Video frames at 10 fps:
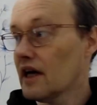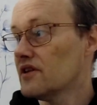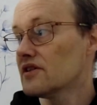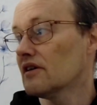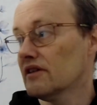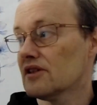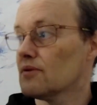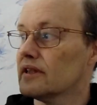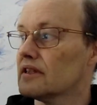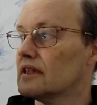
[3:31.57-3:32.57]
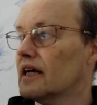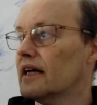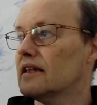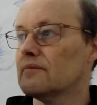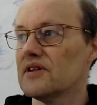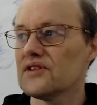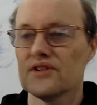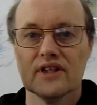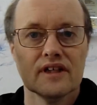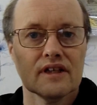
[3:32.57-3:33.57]
I just got this one today, The
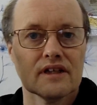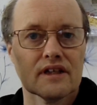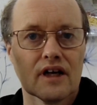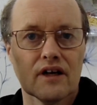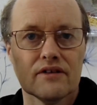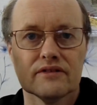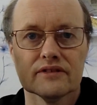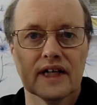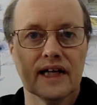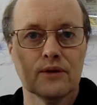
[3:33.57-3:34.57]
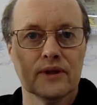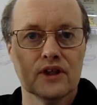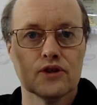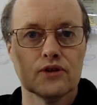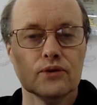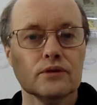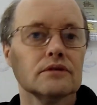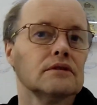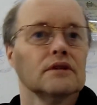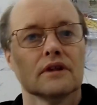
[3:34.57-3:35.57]
Mystery of Edwin
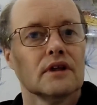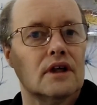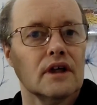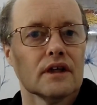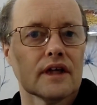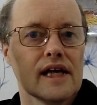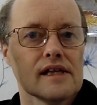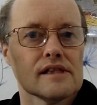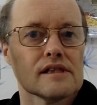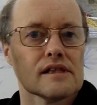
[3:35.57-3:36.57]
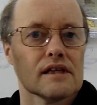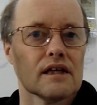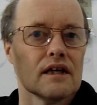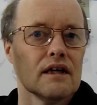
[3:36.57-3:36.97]
Drood, his